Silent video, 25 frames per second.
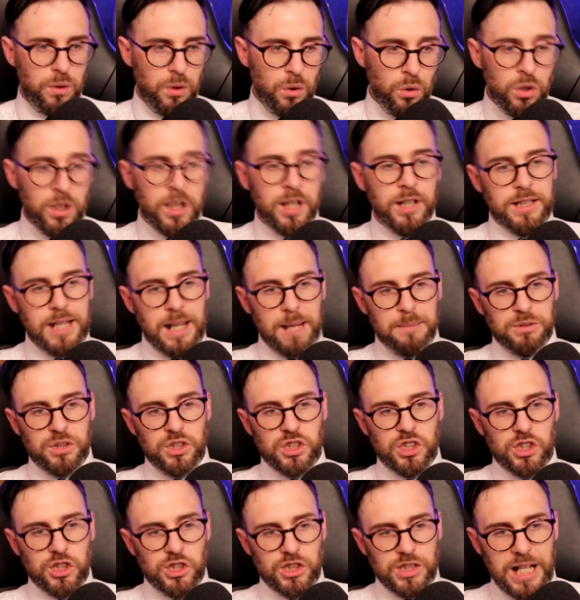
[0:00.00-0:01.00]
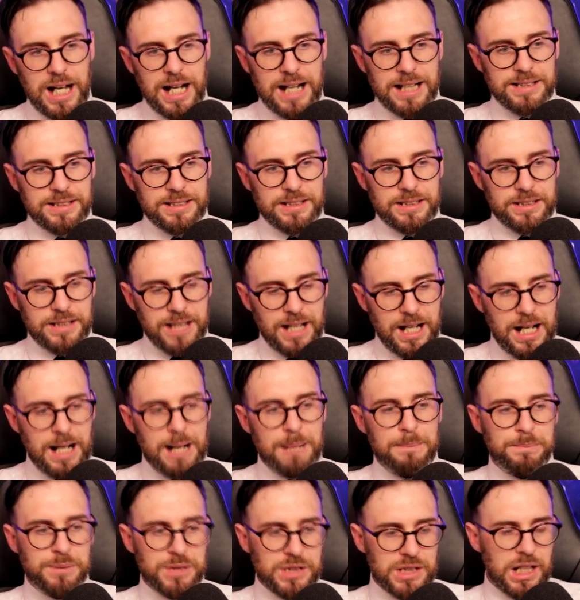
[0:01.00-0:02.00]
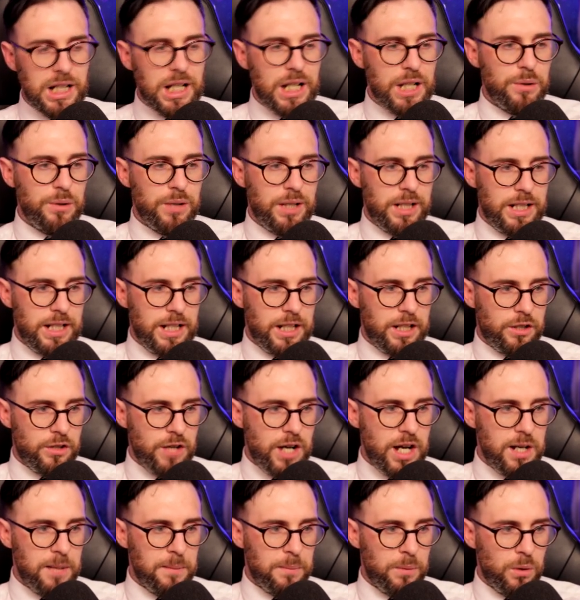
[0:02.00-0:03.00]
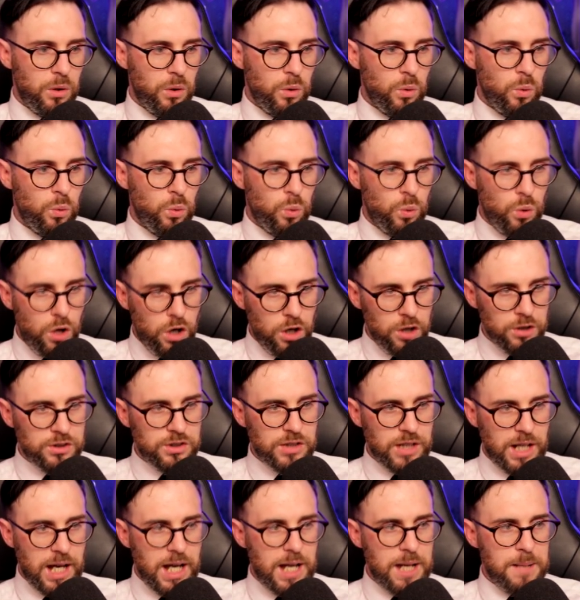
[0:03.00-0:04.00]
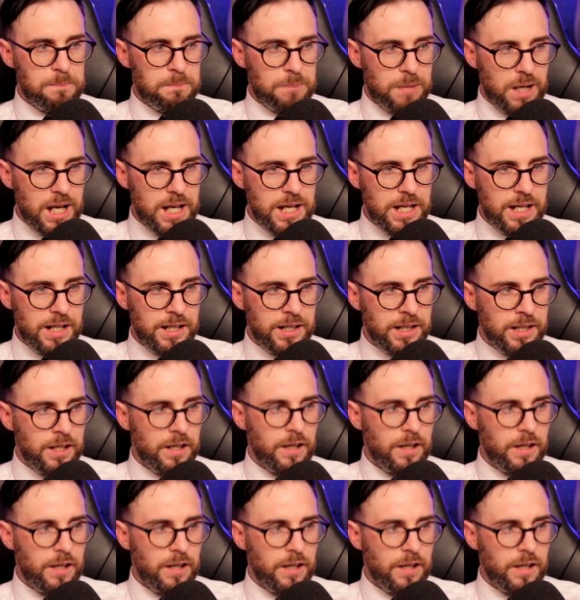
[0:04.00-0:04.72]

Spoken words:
look at them stats. He's absolutely incredible. What a player.